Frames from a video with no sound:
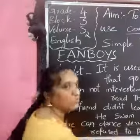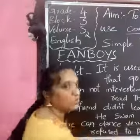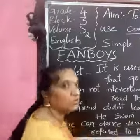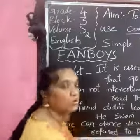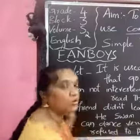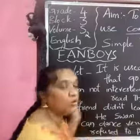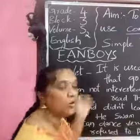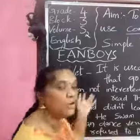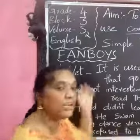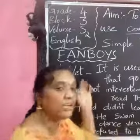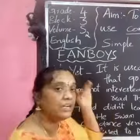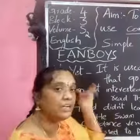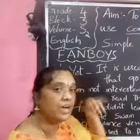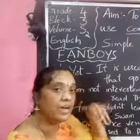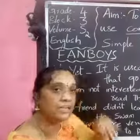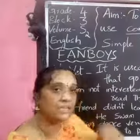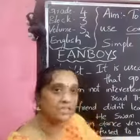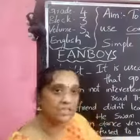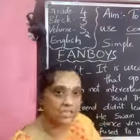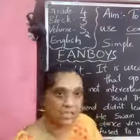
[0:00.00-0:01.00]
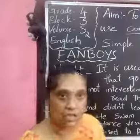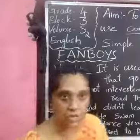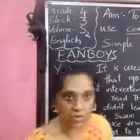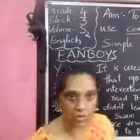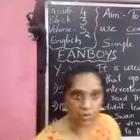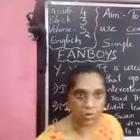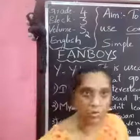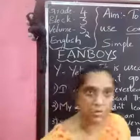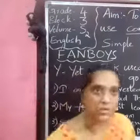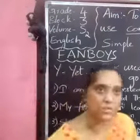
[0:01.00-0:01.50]
Though he doesn't
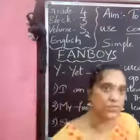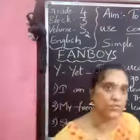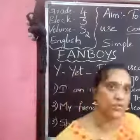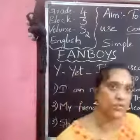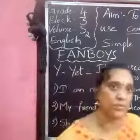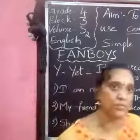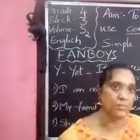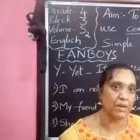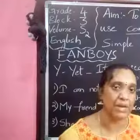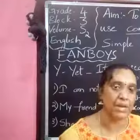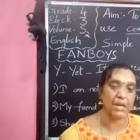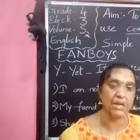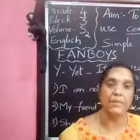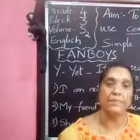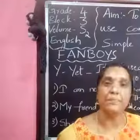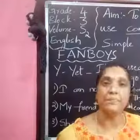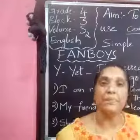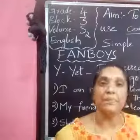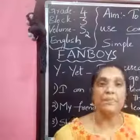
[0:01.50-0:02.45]
know the swimming,